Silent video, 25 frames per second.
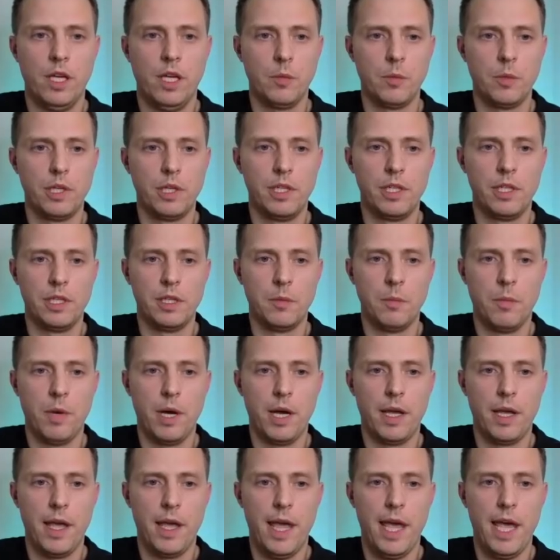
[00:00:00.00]
I'm clicking
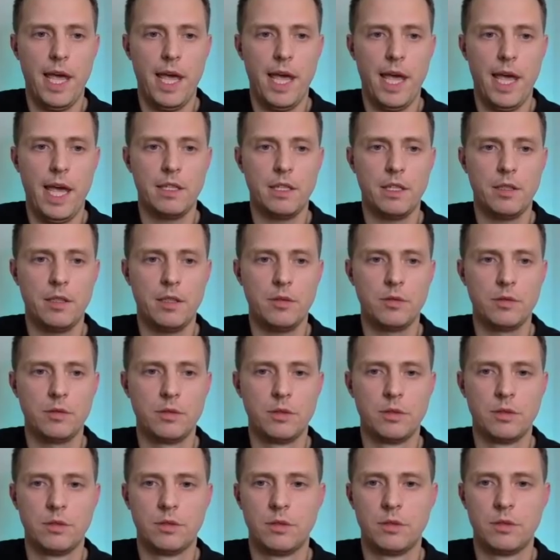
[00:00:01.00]
my ad
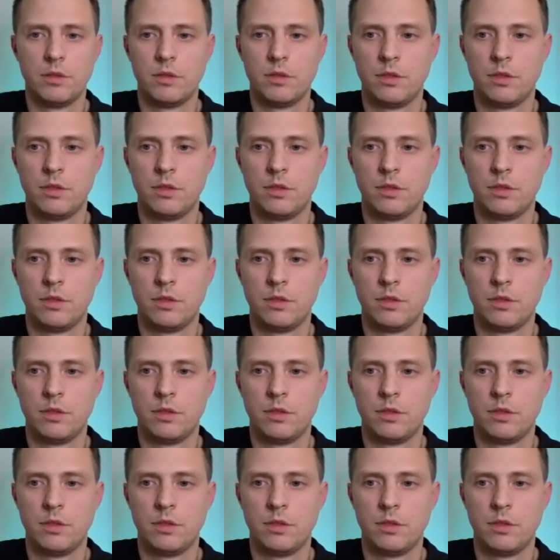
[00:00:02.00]
account.